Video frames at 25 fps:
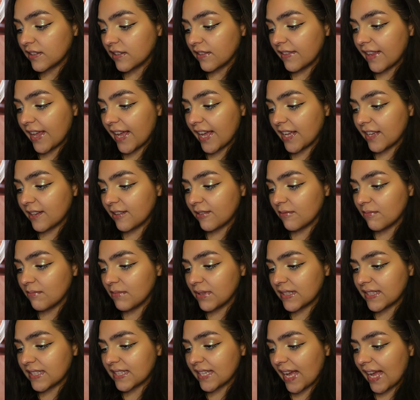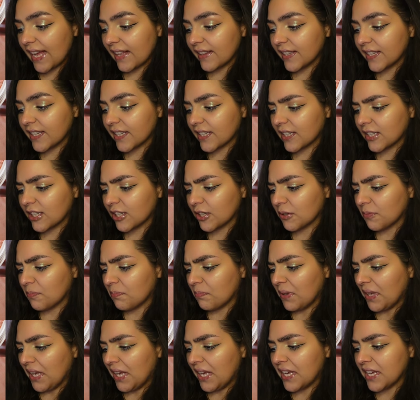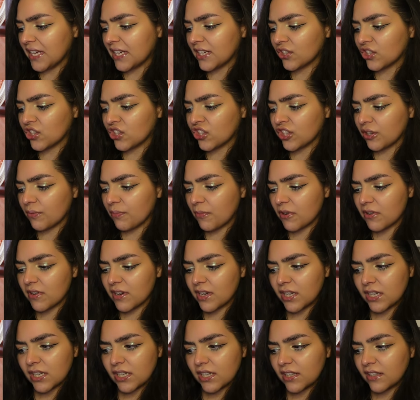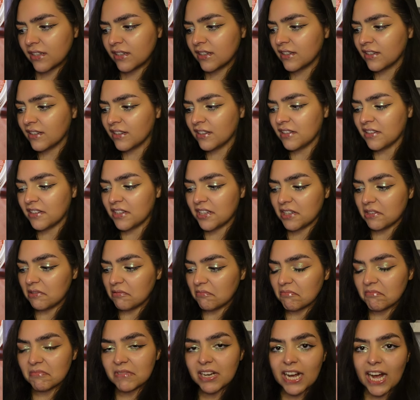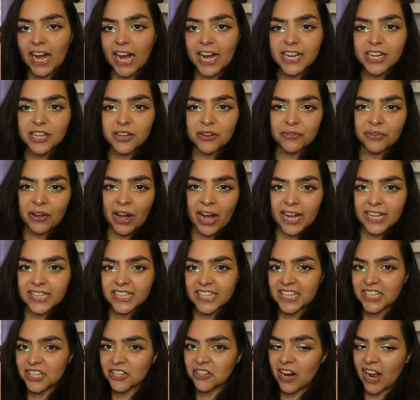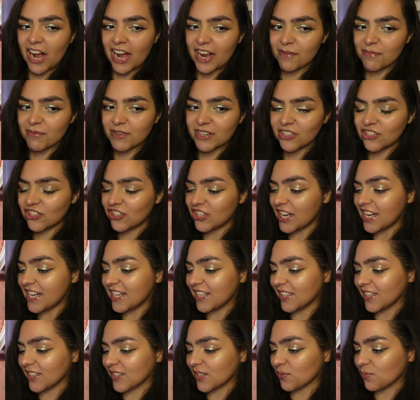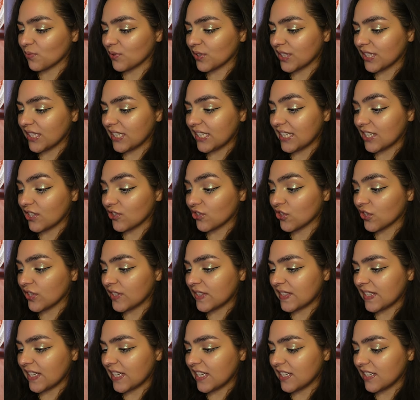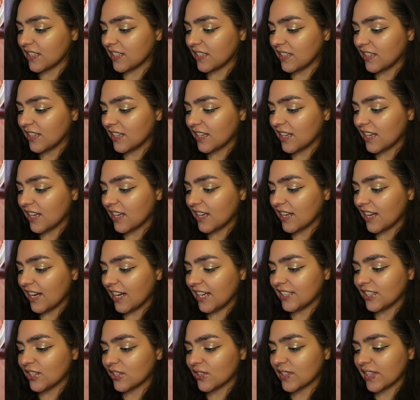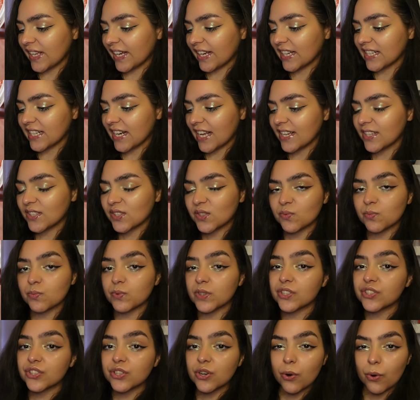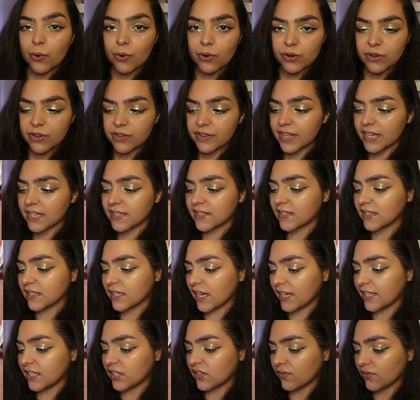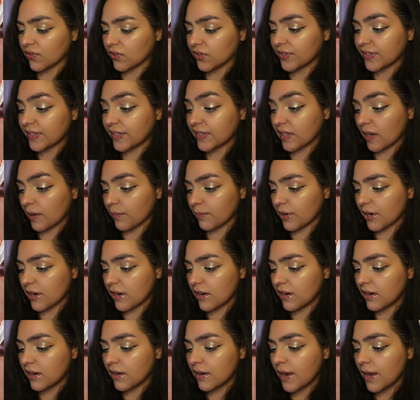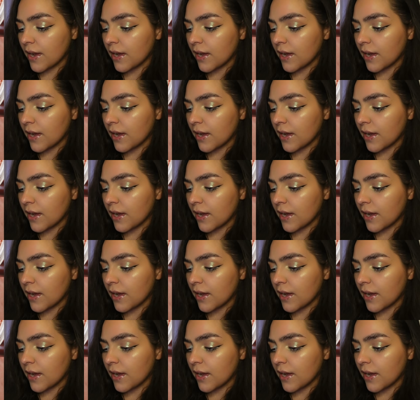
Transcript: That metallic pink shimmery kind of highlighter hybrid shade looks really interesting. And there's like a nice rich coral that's nice for summer.